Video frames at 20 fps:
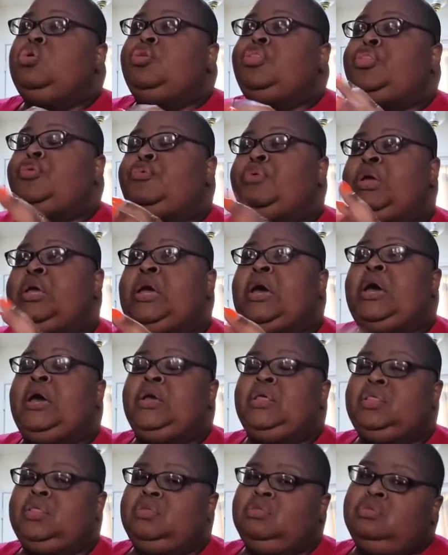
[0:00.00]
or
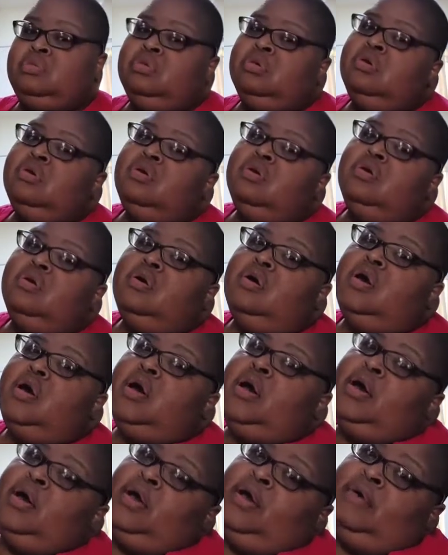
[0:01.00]
3X.
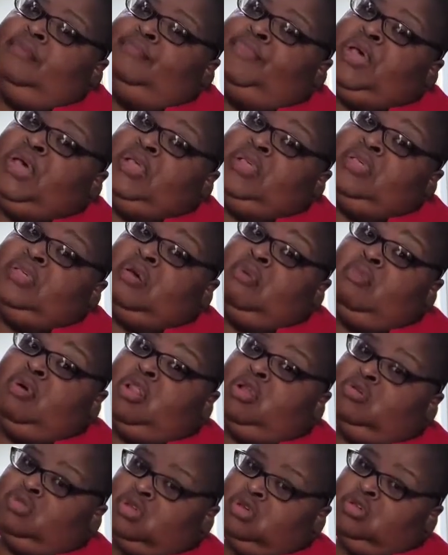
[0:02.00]
And some
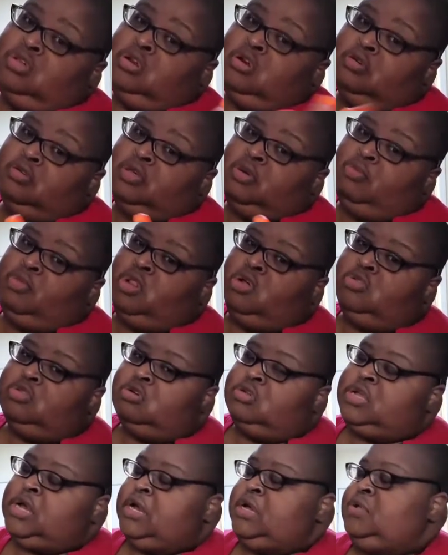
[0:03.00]
clothes, some clothes
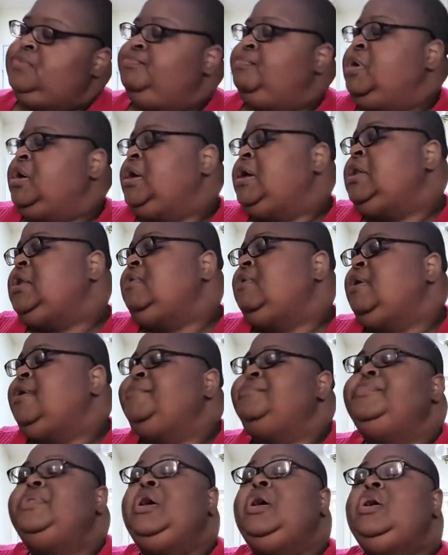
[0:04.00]
are tight. But
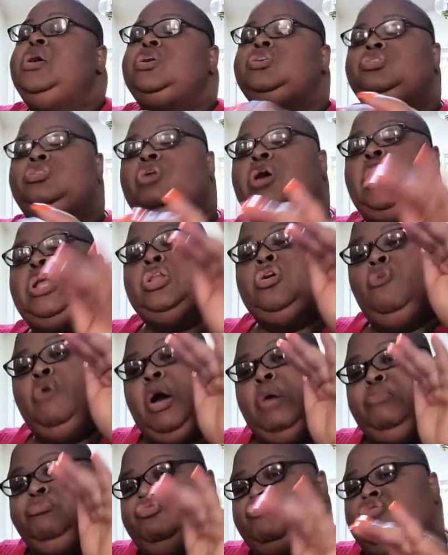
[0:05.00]
anyway, so I
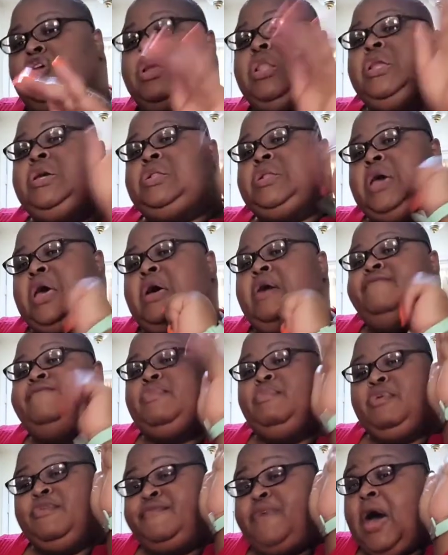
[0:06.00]
know I'm trickling down
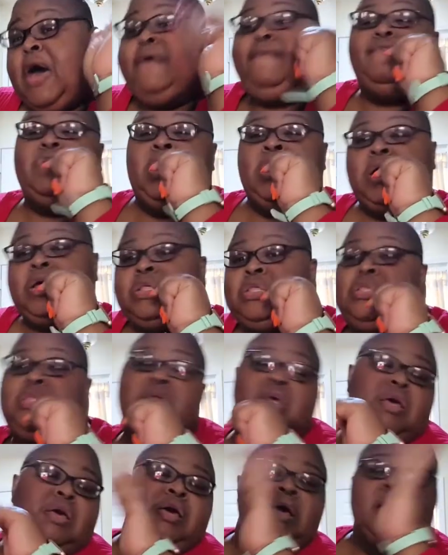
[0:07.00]
from a
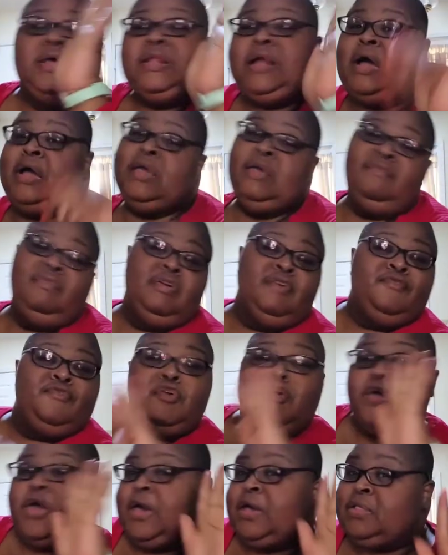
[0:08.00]
5X, not even a
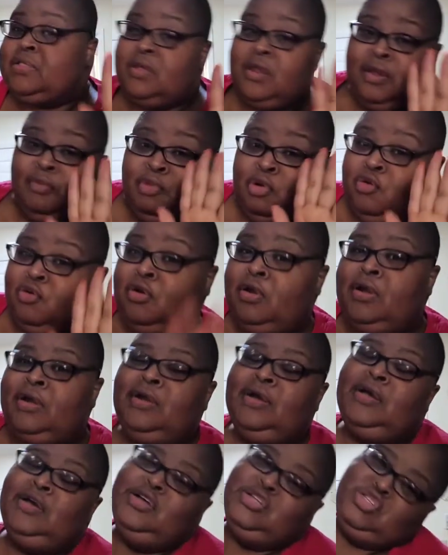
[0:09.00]
4X anymore.
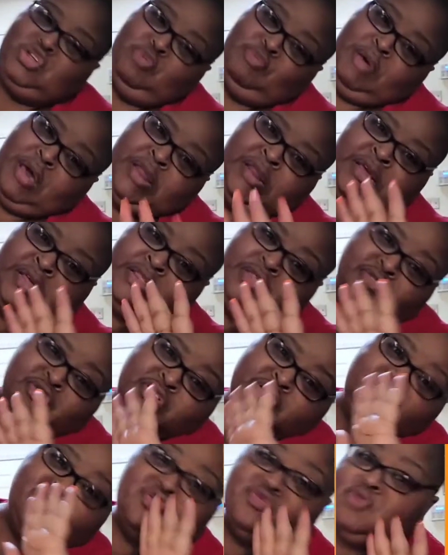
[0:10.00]
So I'm at
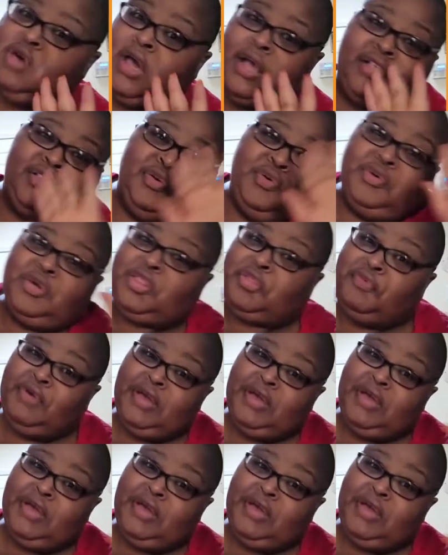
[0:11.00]
either a 2X or a